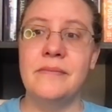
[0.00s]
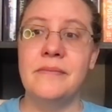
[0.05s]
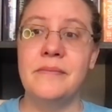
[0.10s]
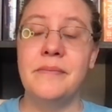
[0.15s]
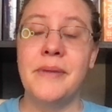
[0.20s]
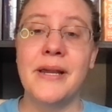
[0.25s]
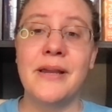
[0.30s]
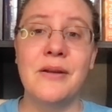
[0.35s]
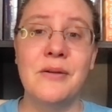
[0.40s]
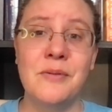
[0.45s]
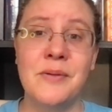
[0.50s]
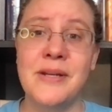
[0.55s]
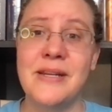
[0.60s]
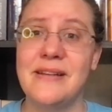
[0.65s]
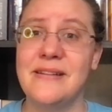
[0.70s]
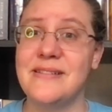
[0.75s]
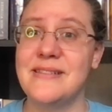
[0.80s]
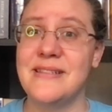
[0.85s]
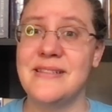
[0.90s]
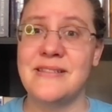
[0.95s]
Becca
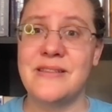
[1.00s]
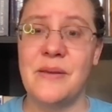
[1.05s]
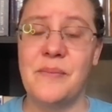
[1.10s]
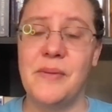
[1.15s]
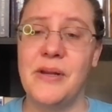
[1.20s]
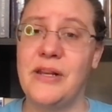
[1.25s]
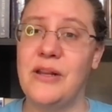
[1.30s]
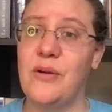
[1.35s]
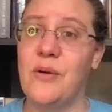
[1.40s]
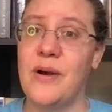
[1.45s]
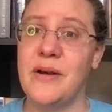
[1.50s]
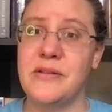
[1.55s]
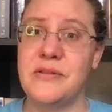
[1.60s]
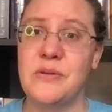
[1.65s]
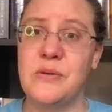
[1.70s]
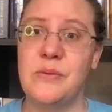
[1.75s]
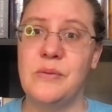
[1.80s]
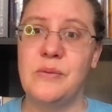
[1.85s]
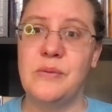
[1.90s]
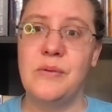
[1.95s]
Reads is somebody who
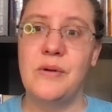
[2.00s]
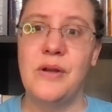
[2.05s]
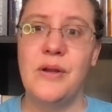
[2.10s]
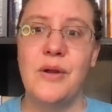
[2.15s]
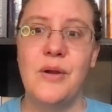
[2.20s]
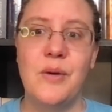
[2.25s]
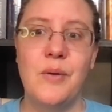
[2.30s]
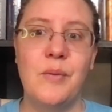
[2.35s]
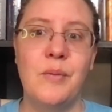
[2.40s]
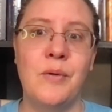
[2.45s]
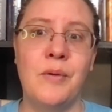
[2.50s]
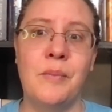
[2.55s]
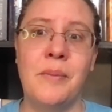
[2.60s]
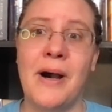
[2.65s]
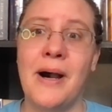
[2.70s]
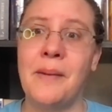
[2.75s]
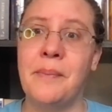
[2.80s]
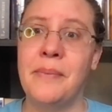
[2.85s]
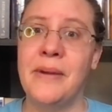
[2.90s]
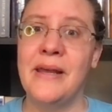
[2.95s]
also will
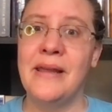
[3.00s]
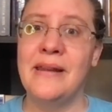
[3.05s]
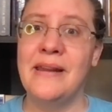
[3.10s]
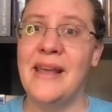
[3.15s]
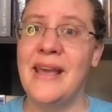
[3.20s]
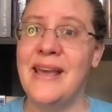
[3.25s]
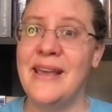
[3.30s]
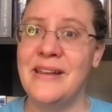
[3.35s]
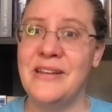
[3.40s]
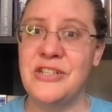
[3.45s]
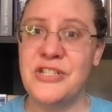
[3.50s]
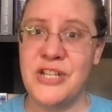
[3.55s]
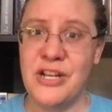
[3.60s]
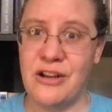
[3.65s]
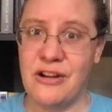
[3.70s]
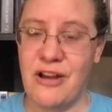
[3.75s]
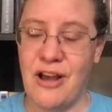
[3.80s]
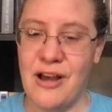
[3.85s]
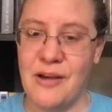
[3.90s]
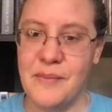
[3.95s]
pop in and share
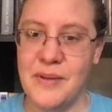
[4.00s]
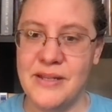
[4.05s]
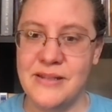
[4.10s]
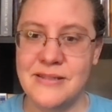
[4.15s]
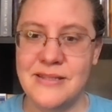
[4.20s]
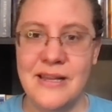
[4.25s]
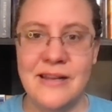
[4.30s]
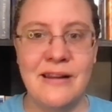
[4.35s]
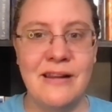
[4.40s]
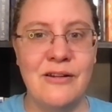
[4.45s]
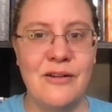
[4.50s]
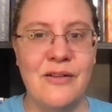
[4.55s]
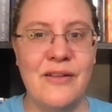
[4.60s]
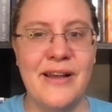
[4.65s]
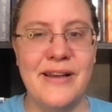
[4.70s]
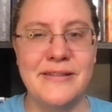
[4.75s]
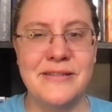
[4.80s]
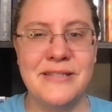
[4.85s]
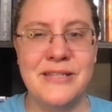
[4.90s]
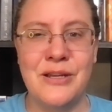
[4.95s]
comments. And I know
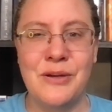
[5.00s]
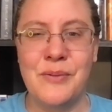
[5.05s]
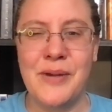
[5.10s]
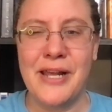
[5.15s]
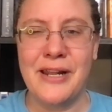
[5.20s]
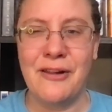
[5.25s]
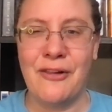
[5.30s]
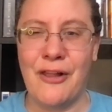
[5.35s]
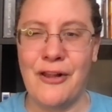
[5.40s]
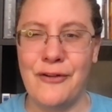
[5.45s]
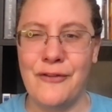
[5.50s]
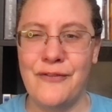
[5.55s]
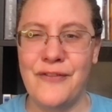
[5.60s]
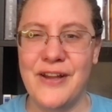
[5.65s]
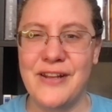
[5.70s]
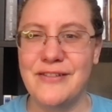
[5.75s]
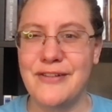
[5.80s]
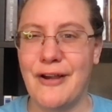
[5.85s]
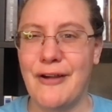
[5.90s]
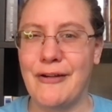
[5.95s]
last year we had a lot of
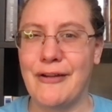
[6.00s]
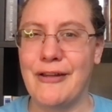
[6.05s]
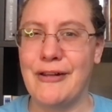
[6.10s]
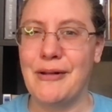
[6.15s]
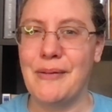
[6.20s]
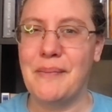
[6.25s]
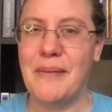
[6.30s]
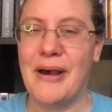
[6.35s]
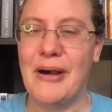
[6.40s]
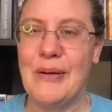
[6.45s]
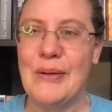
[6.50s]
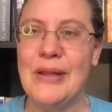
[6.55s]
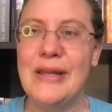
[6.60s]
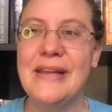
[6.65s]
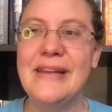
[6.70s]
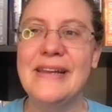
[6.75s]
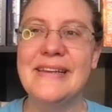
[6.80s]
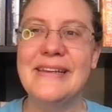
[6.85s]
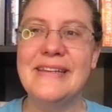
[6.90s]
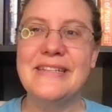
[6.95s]
fun talking about
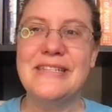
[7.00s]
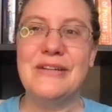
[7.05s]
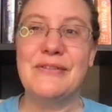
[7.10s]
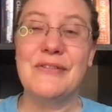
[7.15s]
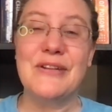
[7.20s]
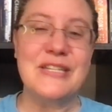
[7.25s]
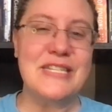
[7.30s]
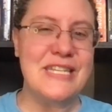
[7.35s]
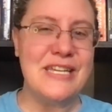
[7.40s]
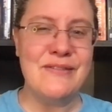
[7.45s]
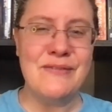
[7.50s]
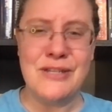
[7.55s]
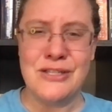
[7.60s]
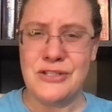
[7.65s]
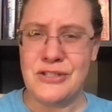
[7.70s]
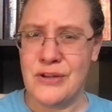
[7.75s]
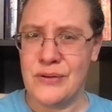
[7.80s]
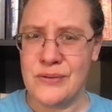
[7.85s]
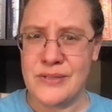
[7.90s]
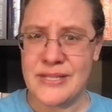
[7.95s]
different TV
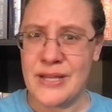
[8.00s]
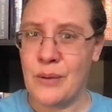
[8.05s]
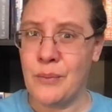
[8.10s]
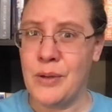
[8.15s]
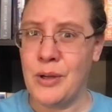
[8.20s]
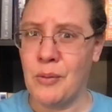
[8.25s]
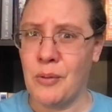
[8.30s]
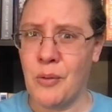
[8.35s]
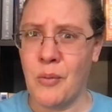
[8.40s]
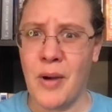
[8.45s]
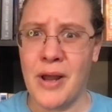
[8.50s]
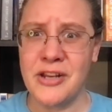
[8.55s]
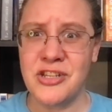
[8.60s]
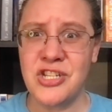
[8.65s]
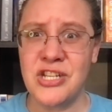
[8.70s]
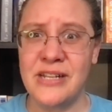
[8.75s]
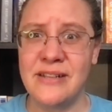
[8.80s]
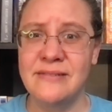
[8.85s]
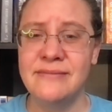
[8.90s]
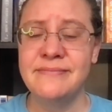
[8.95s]
shows that we were
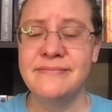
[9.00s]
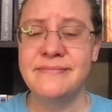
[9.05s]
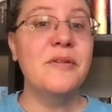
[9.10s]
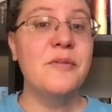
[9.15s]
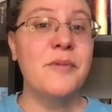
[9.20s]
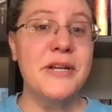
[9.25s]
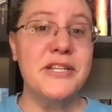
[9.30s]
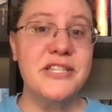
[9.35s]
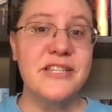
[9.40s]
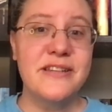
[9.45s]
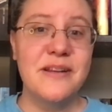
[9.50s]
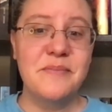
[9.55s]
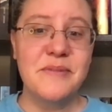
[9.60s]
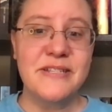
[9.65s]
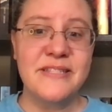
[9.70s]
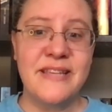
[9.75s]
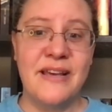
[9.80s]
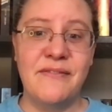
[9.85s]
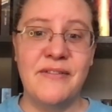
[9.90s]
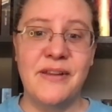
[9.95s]
watching question number
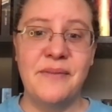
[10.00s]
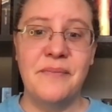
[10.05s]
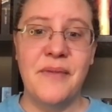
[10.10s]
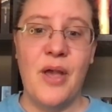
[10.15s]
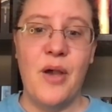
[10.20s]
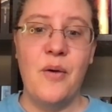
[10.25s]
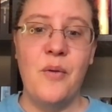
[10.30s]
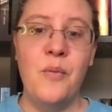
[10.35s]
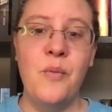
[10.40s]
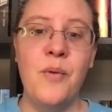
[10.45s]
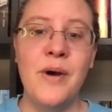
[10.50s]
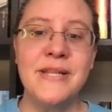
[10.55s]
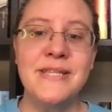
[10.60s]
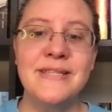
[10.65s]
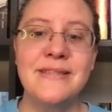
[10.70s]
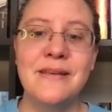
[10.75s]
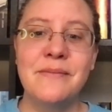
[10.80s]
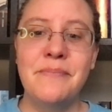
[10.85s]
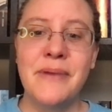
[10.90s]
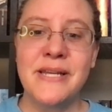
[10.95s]
seven What's
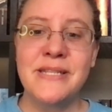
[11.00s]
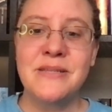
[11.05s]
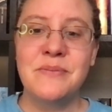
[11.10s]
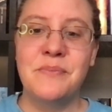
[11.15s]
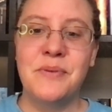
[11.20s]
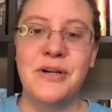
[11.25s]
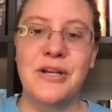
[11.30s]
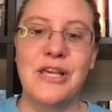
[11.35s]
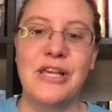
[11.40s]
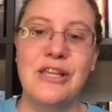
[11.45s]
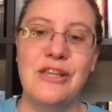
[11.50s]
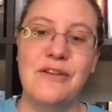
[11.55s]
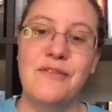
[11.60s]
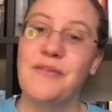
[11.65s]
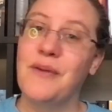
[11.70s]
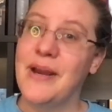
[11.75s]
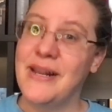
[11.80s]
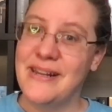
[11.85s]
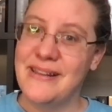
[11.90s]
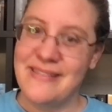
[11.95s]
the best book
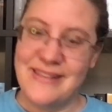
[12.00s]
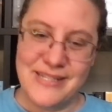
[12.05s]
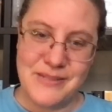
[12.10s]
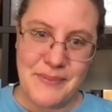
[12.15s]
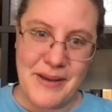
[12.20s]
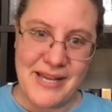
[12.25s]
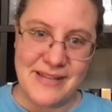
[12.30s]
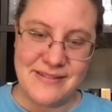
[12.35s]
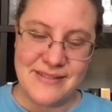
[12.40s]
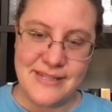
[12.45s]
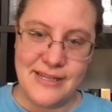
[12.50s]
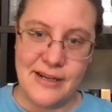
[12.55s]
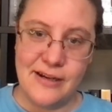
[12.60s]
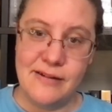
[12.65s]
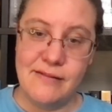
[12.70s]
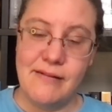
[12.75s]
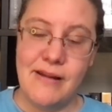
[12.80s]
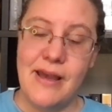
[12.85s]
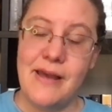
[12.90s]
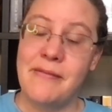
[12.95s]
you've read in this past year?
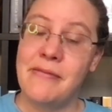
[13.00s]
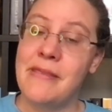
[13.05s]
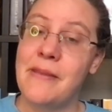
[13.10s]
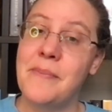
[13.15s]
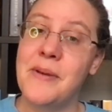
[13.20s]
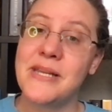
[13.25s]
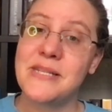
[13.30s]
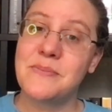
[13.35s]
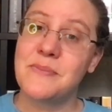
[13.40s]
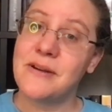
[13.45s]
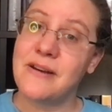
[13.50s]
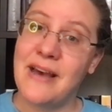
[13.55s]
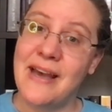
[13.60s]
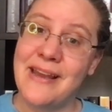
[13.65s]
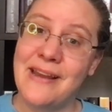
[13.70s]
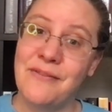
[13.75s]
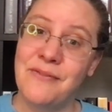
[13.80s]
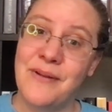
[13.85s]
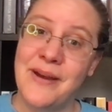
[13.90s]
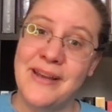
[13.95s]
And the best book I
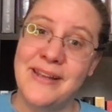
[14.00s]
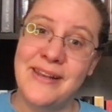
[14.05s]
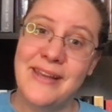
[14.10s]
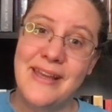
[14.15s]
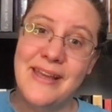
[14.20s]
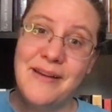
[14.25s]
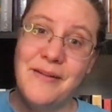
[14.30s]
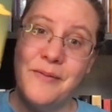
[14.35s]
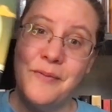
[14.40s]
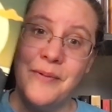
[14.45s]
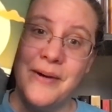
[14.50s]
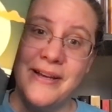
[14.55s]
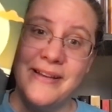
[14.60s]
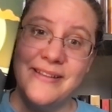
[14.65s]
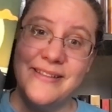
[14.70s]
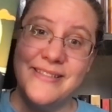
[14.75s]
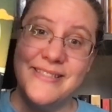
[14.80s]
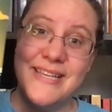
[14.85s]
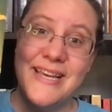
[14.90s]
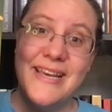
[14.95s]
have read
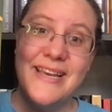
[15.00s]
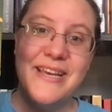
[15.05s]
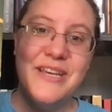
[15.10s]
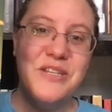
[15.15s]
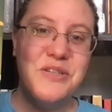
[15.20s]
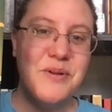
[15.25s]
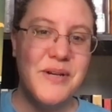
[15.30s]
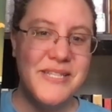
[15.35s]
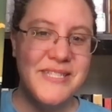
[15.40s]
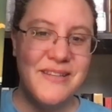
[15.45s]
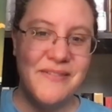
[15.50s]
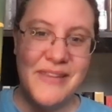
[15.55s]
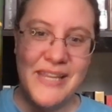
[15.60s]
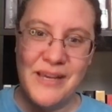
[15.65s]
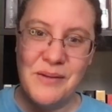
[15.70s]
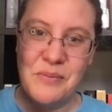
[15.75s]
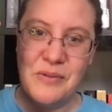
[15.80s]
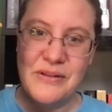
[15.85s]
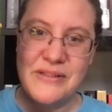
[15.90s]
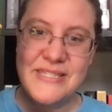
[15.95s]
was Tress of the
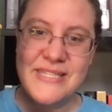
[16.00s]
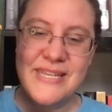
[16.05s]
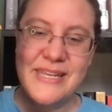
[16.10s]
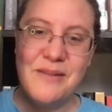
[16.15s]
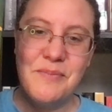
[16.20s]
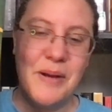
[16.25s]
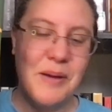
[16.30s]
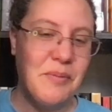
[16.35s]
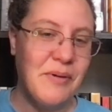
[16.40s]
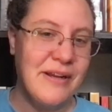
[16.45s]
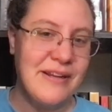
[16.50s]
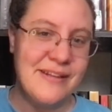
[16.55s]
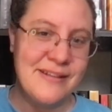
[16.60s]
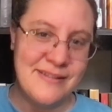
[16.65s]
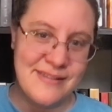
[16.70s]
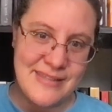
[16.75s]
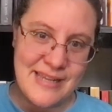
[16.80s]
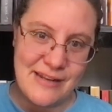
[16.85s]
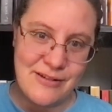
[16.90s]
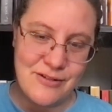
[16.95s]
Emerald Sea by
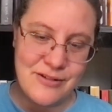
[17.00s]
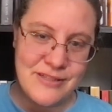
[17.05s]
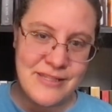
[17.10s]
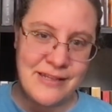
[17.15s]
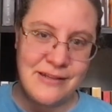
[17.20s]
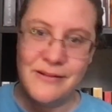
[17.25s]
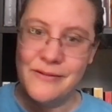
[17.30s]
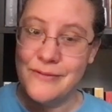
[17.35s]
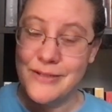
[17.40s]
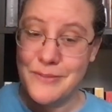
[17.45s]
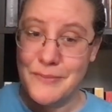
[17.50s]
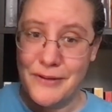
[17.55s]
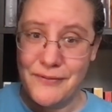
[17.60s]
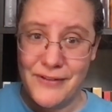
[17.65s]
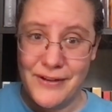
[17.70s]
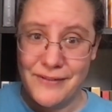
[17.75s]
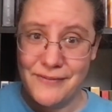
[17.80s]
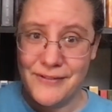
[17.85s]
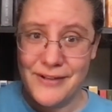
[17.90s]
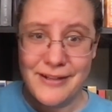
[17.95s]
Brandon Sanderson. It was my
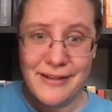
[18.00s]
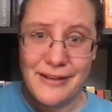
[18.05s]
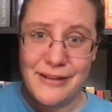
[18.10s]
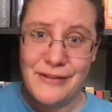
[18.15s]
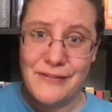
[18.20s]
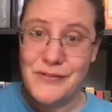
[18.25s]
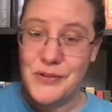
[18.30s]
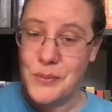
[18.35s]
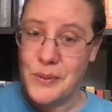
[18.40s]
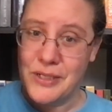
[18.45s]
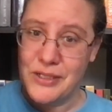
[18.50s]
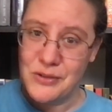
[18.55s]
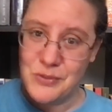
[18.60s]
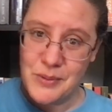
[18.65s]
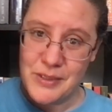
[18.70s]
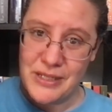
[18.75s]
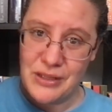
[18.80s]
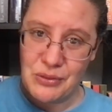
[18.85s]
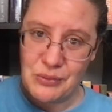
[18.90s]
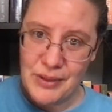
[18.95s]
favorite of
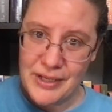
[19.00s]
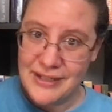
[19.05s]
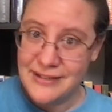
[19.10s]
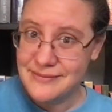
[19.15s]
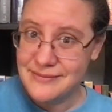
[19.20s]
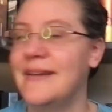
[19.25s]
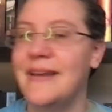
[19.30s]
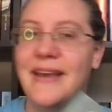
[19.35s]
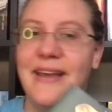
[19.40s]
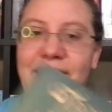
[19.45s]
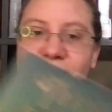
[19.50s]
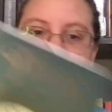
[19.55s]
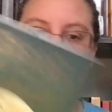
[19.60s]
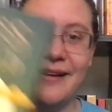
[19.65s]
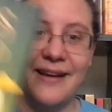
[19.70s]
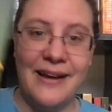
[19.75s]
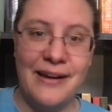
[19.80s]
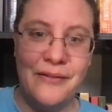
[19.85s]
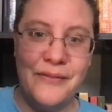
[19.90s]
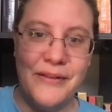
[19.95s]
2023. And
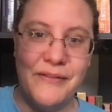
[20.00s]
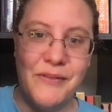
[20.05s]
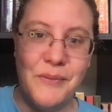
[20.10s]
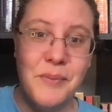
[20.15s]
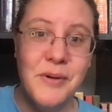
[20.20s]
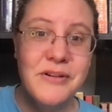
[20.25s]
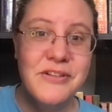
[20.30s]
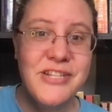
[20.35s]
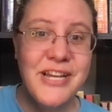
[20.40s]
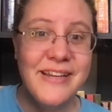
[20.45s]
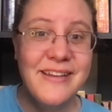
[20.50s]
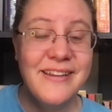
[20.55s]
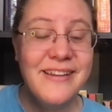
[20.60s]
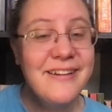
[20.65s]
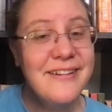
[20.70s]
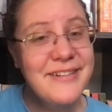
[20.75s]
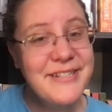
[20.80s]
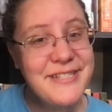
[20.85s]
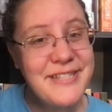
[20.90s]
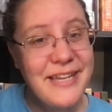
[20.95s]
I only have the book jacket
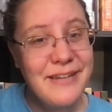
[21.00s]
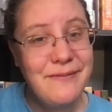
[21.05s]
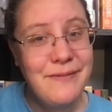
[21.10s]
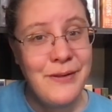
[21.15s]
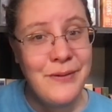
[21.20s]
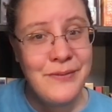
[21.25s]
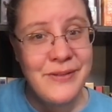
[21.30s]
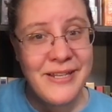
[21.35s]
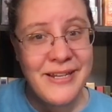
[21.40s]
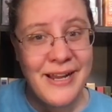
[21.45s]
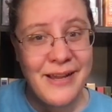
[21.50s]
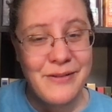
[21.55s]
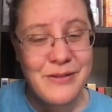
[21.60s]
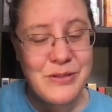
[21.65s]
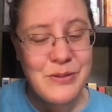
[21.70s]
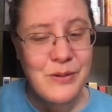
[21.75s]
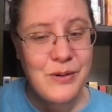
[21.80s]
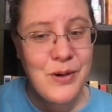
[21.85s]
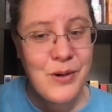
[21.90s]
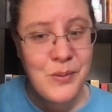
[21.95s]
here because I've loaned it out
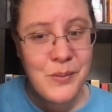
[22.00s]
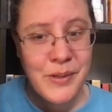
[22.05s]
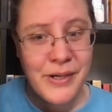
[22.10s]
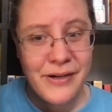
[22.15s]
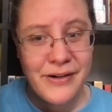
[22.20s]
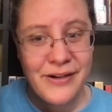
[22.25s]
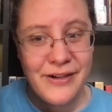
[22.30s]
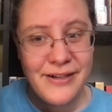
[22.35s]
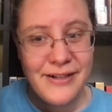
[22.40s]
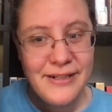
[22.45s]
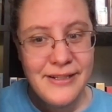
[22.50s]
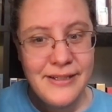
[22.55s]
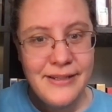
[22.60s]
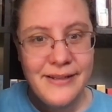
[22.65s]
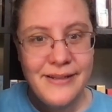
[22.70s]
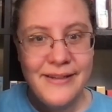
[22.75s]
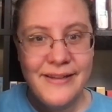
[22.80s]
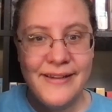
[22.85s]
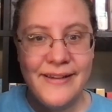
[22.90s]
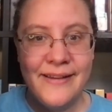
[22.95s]
to a coworker
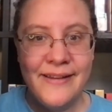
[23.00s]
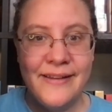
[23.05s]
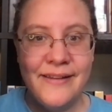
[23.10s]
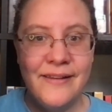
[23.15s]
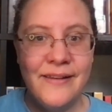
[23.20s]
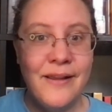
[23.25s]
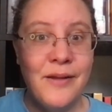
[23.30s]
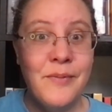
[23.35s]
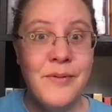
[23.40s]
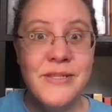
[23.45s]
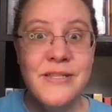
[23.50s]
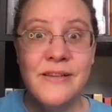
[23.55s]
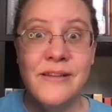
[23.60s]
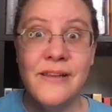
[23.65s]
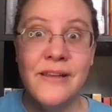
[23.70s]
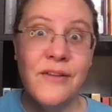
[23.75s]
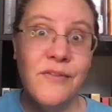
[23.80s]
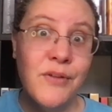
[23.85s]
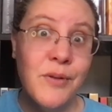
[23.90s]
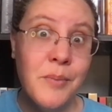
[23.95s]
and I wasn't
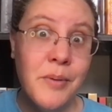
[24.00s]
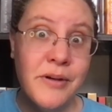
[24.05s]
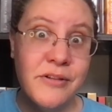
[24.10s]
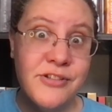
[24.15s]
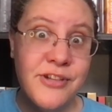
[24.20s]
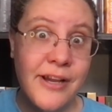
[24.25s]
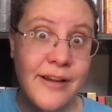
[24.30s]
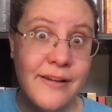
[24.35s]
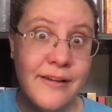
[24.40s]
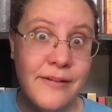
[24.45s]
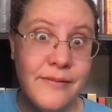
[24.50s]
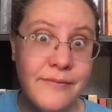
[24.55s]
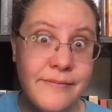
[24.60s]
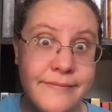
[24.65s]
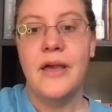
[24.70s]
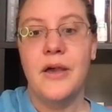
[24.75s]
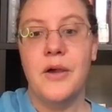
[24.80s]
going to give her the book jacket.